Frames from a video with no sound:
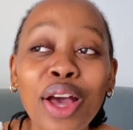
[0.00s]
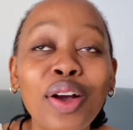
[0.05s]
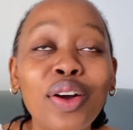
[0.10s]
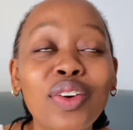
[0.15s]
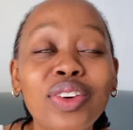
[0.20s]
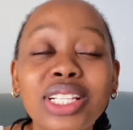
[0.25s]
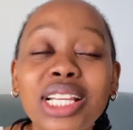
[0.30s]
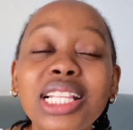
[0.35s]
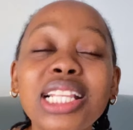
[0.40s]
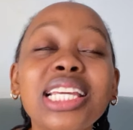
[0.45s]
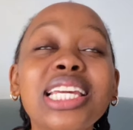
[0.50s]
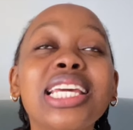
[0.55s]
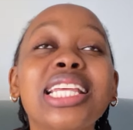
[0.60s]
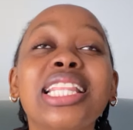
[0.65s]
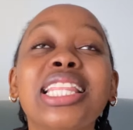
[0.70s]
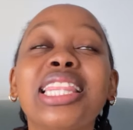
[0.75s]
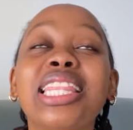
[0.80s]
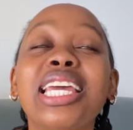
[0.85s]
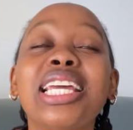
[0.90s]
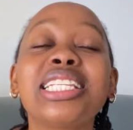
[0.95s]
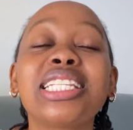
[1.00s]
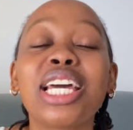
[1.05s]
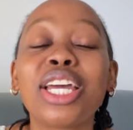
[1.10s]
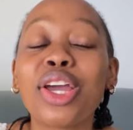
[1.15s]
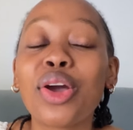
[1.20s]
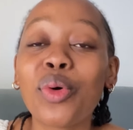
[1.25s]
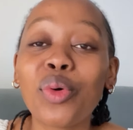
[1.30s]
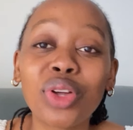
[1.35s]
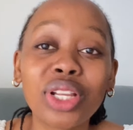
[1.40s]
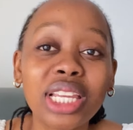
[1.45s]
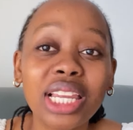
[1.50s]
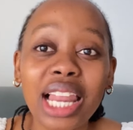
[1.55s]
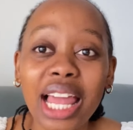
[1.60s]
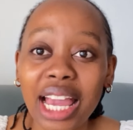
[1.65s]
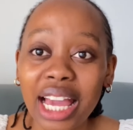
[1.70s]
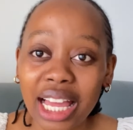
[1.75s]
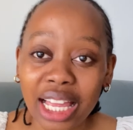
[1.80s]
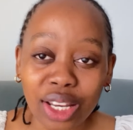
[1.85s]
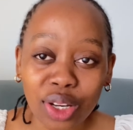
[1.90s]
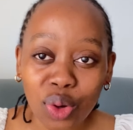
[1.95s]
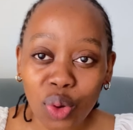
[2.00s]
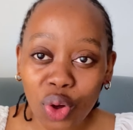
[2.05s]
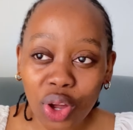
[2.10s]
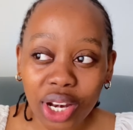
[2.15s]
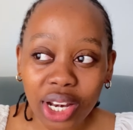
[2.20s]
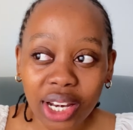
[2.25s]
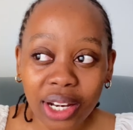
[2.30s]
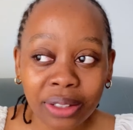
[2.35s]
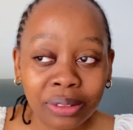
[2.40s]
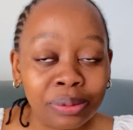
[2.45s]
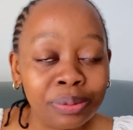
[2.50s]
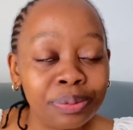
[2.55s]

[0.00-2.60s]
But I think in theater, you're only like alone.